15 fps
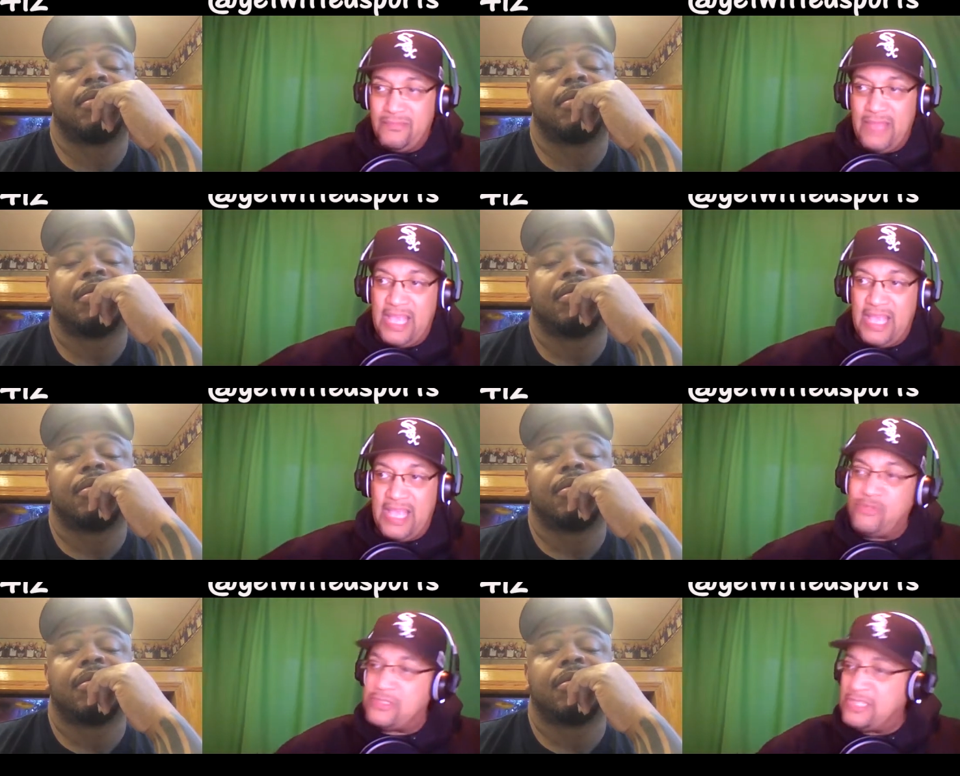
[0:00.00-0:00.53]

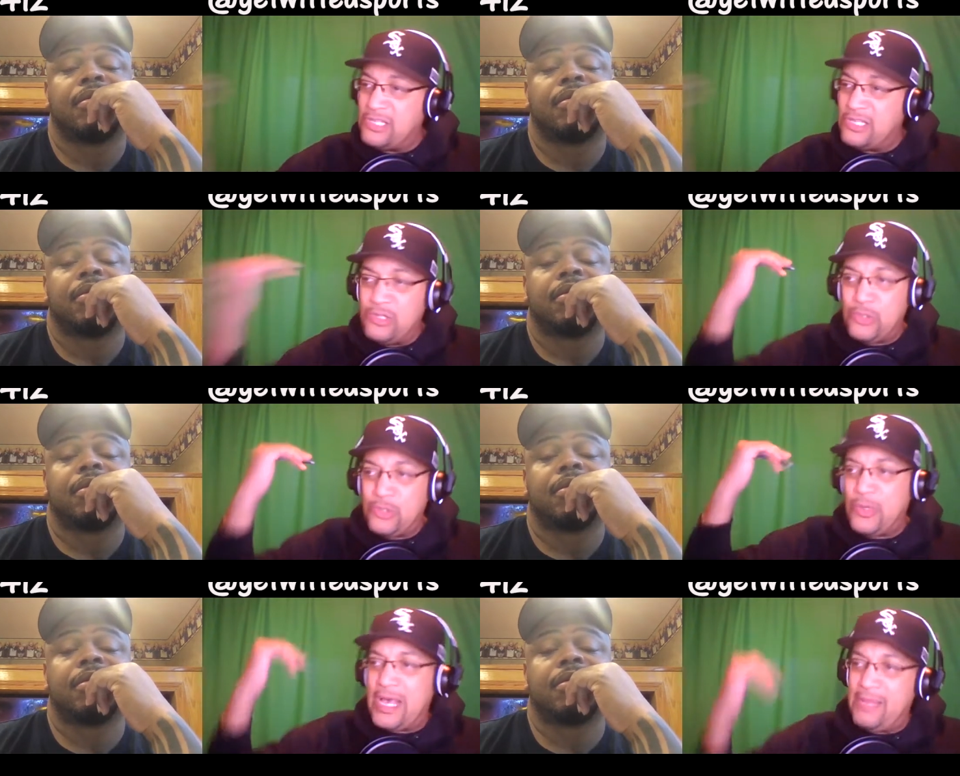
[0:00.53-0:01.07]
Speaker 1: and you still
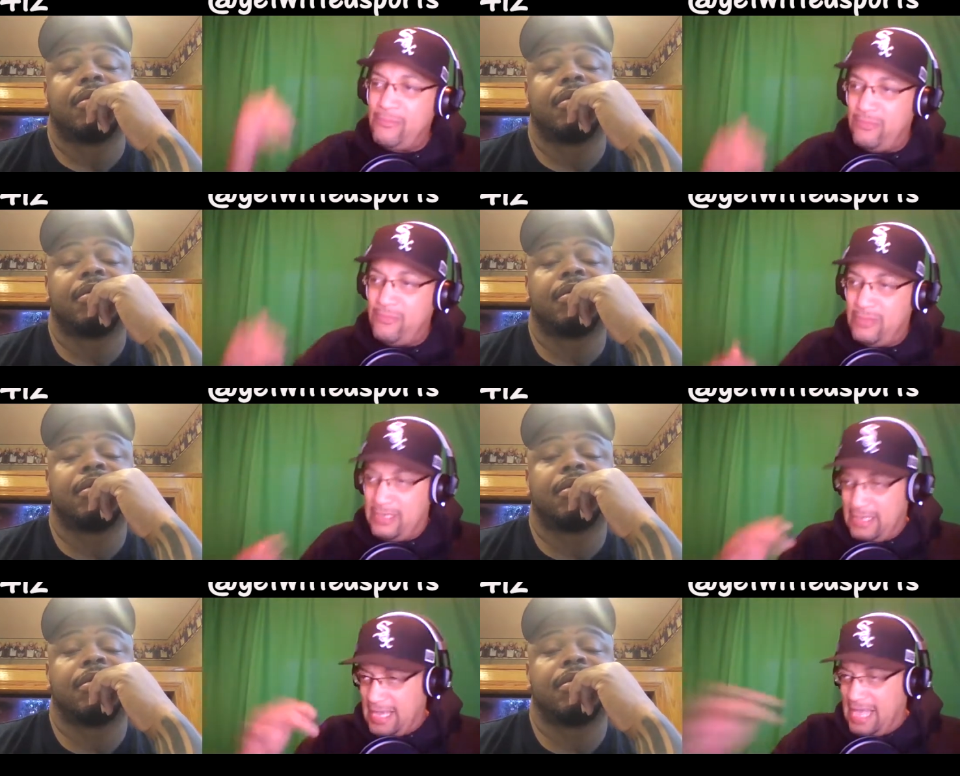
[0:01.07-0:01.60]
don't know how
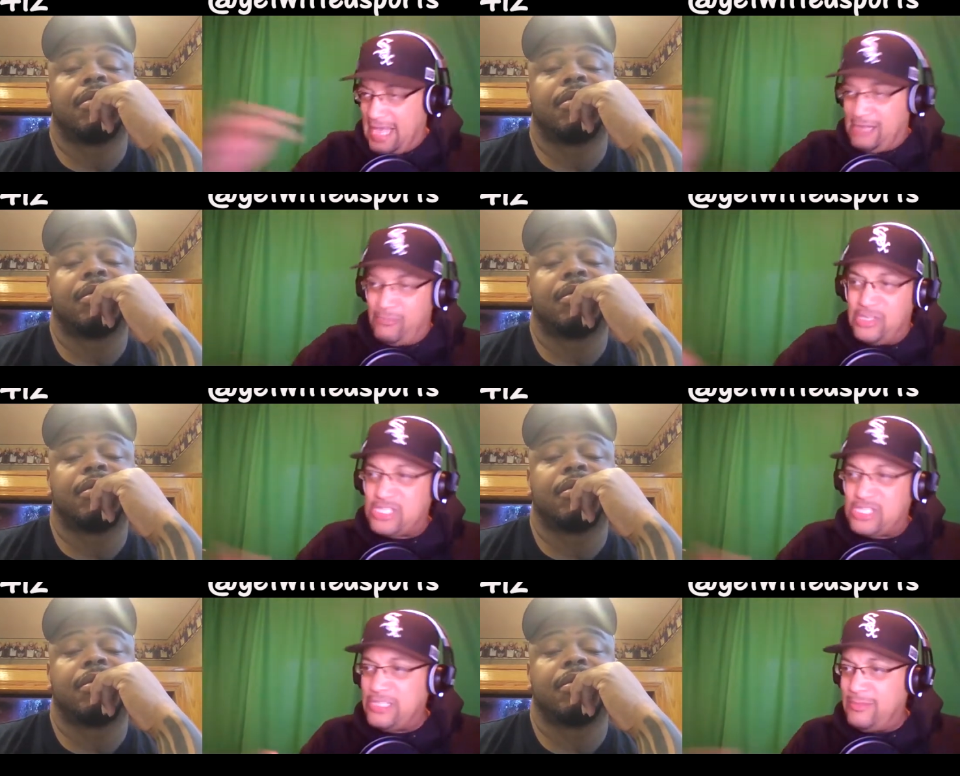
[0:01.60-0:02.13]
how to
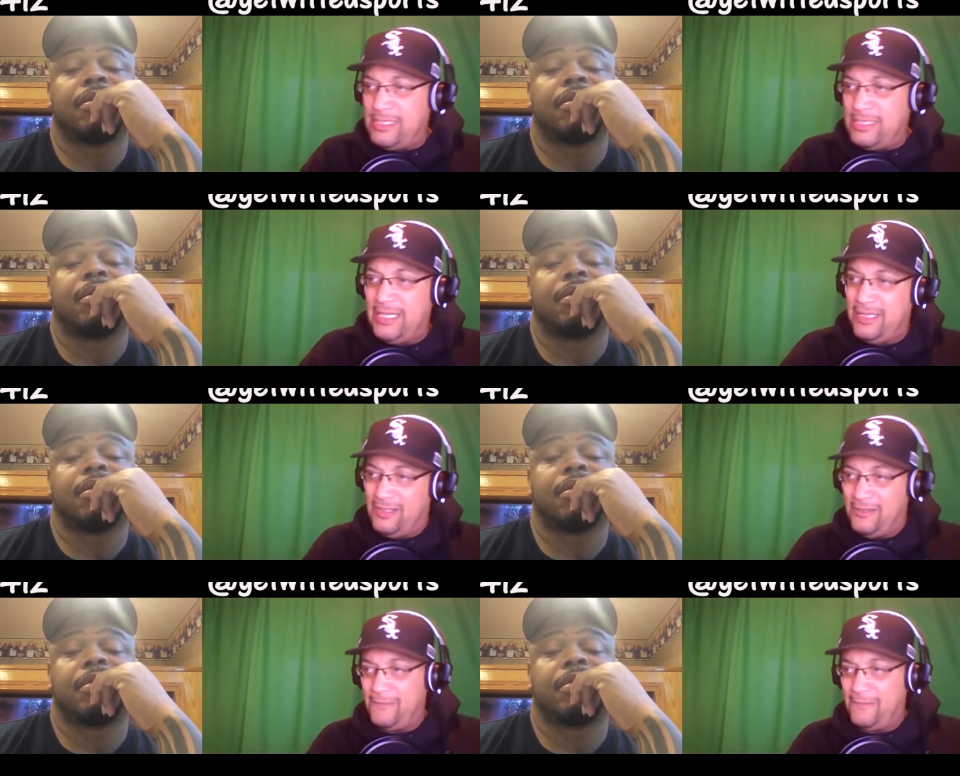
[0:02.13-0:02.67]
mesh them
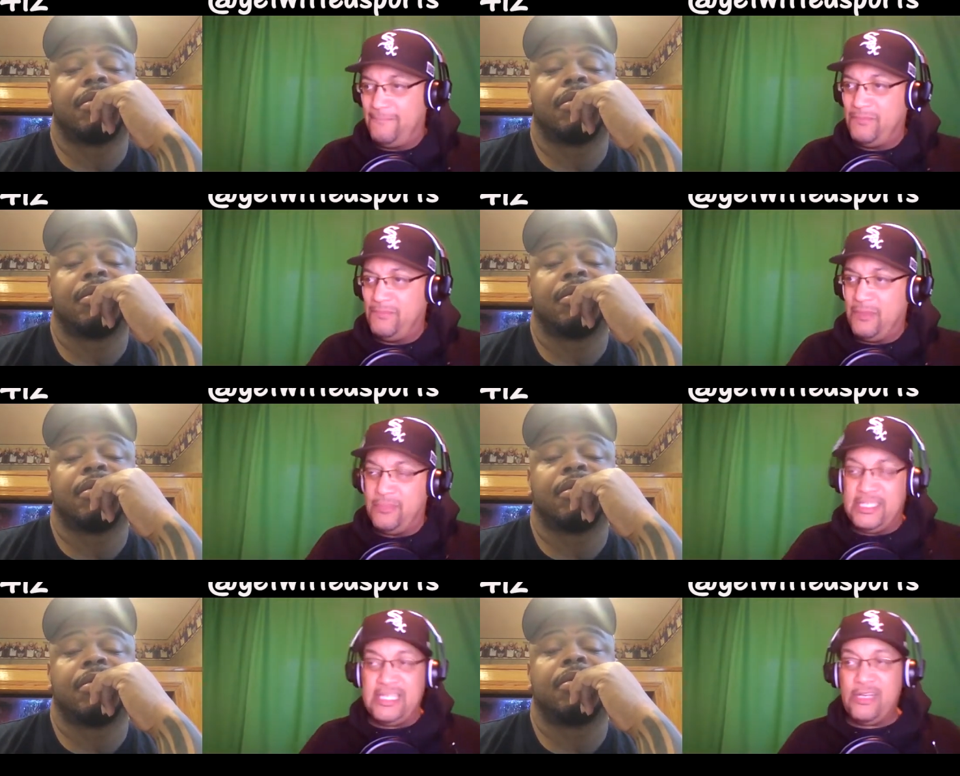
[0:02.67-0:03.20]
together.
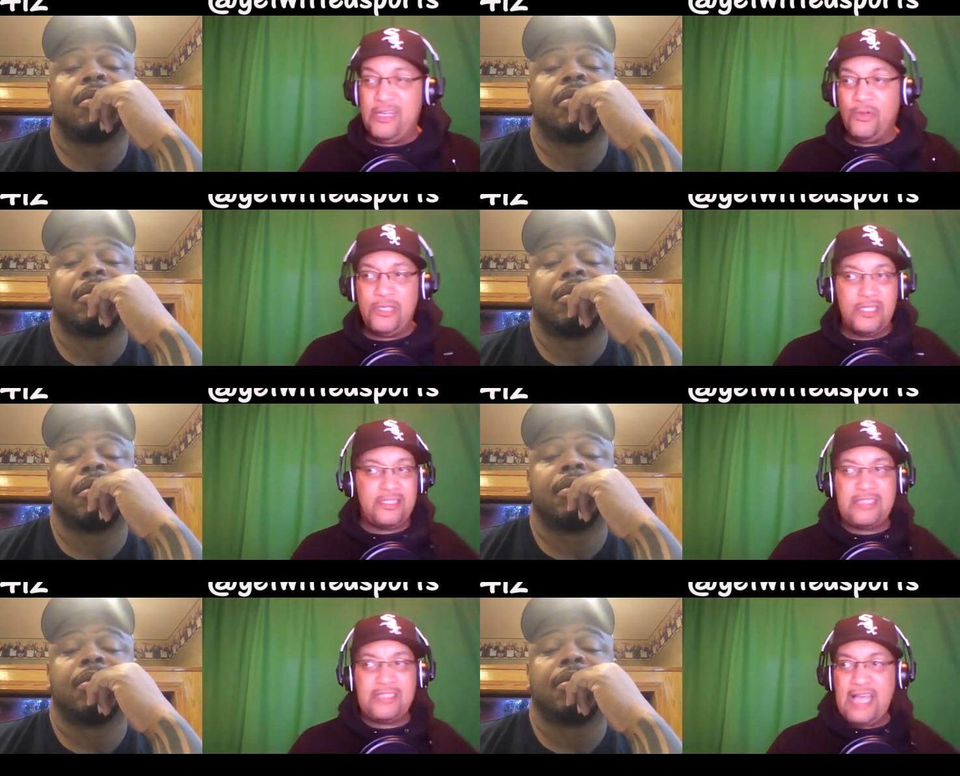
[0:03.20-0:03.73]
But then on the
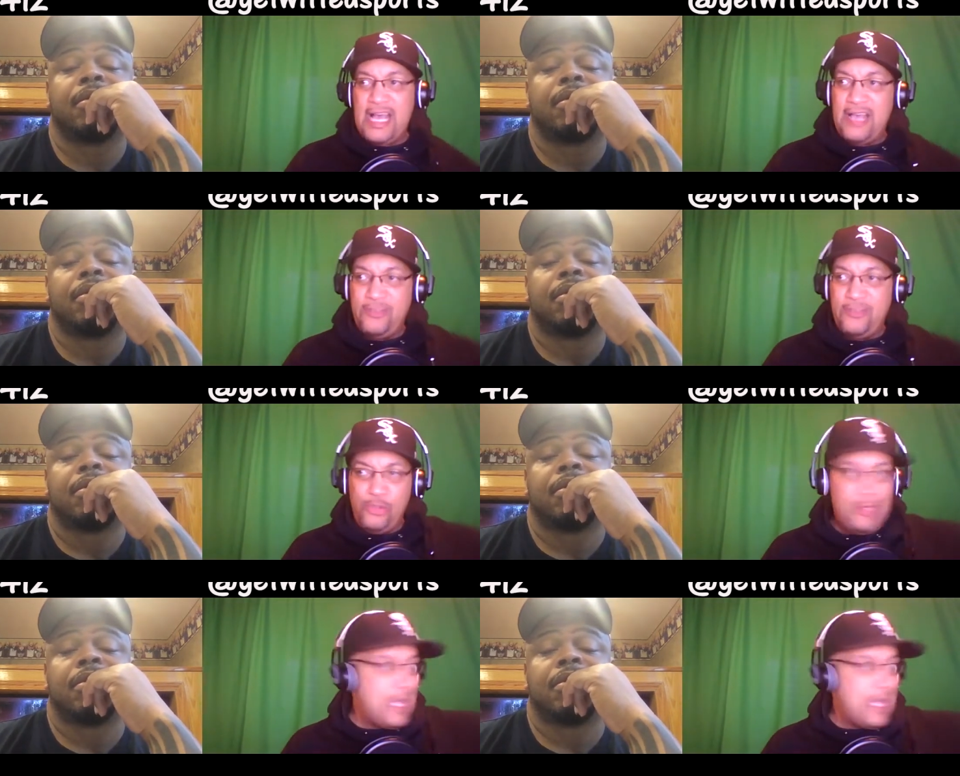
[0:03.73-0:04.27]
other
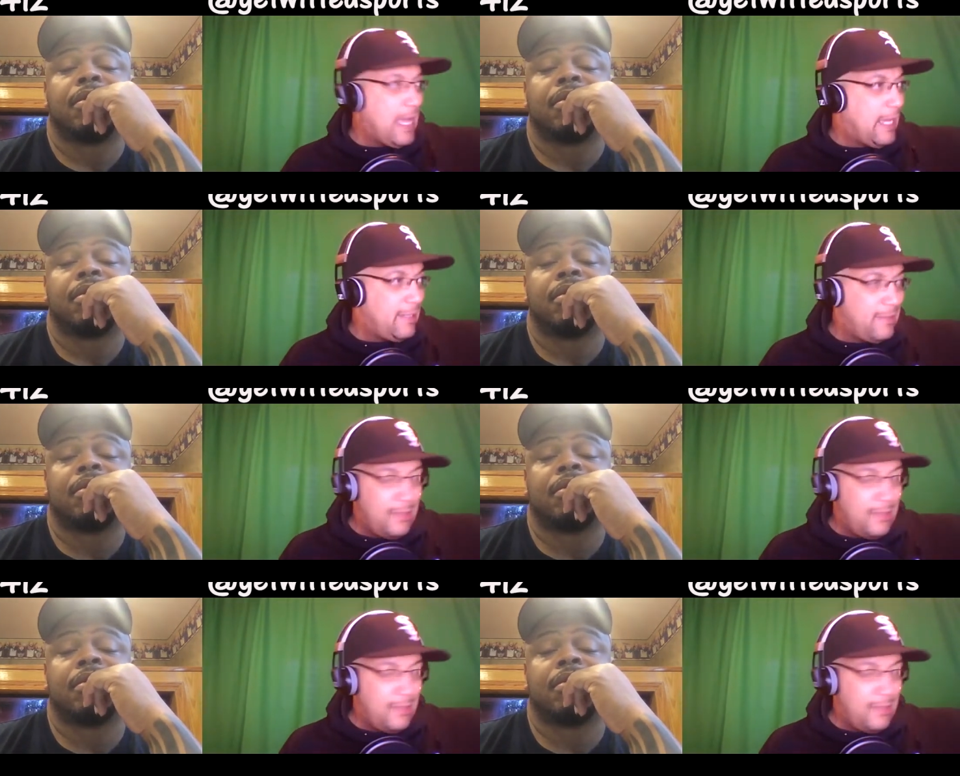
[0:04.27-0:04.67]
side, you got